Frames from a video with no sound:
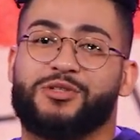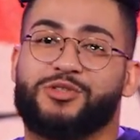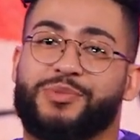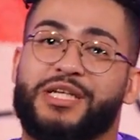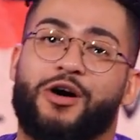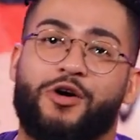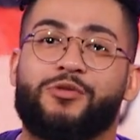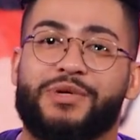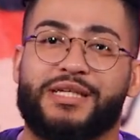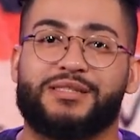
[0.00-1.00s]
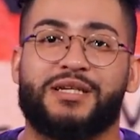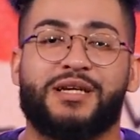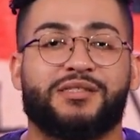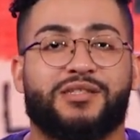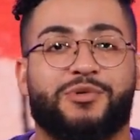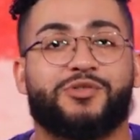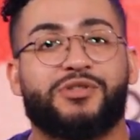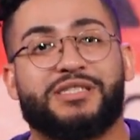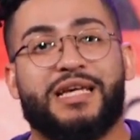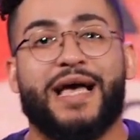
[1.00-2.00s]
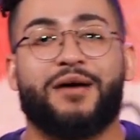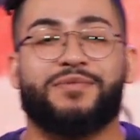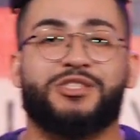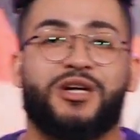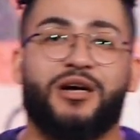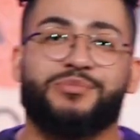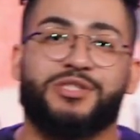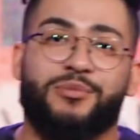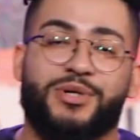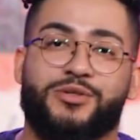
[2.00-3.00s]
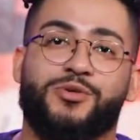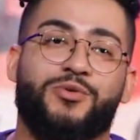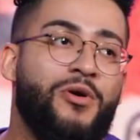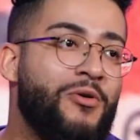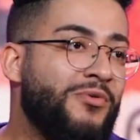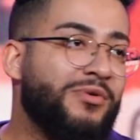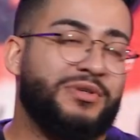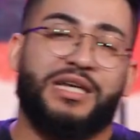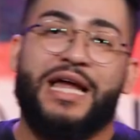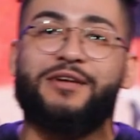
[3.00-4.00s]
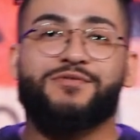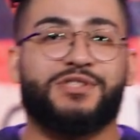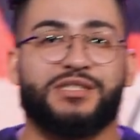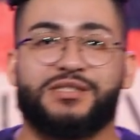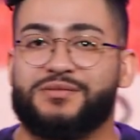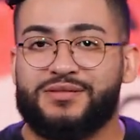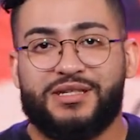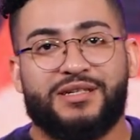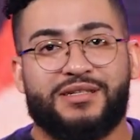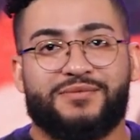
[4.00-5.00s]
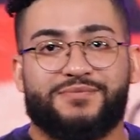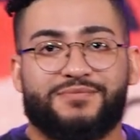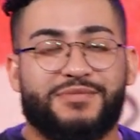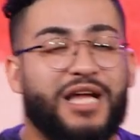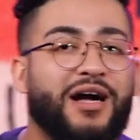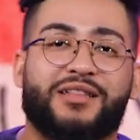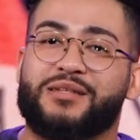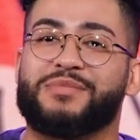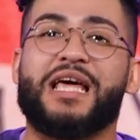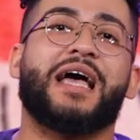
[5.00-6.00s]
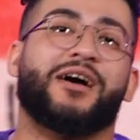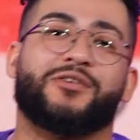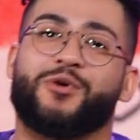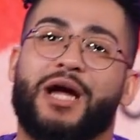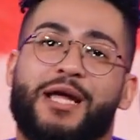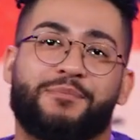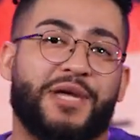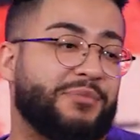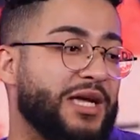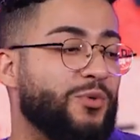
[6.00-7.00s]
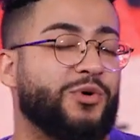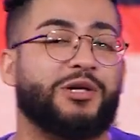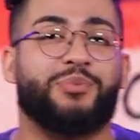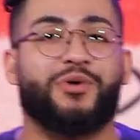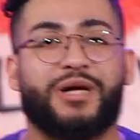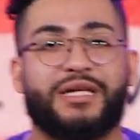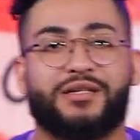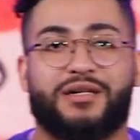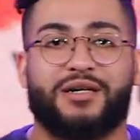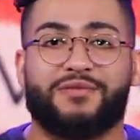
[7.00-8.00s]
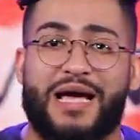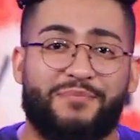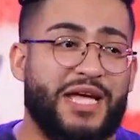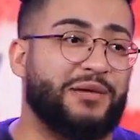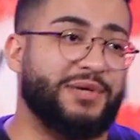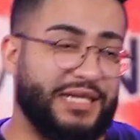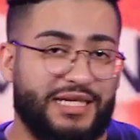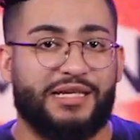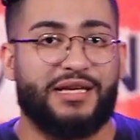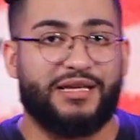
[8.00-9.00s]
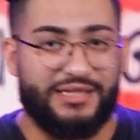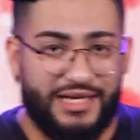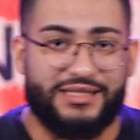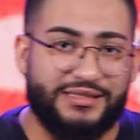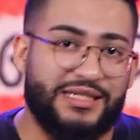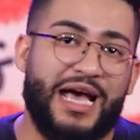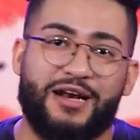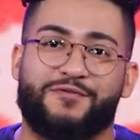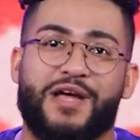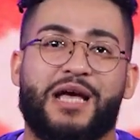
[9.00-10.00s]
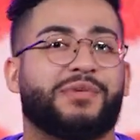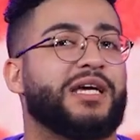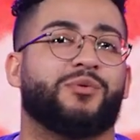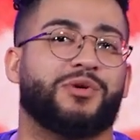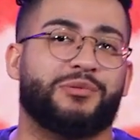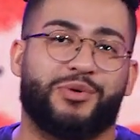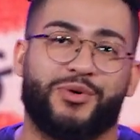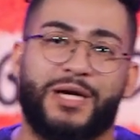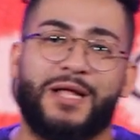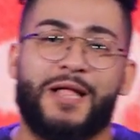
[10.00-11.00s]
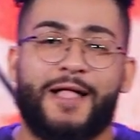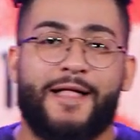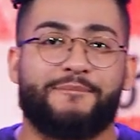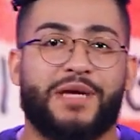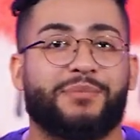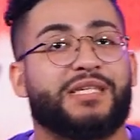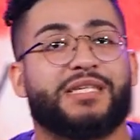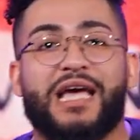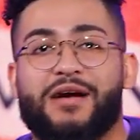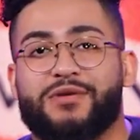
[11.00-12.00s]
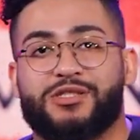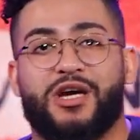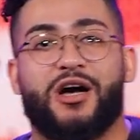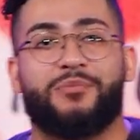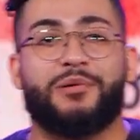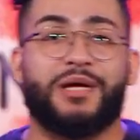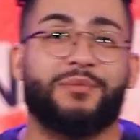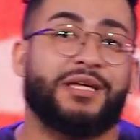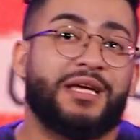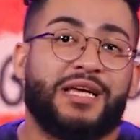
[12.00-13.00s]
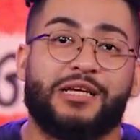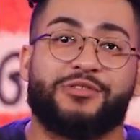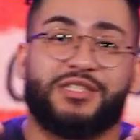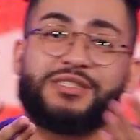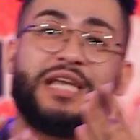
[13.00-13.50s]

who's been homeless, someone who doesn't have a job, someone who life just knocked them down, right? Maybe at one point, uh, not maybe, he, yes, he had a family at one point, and maybe he did have a job, and maybe he was just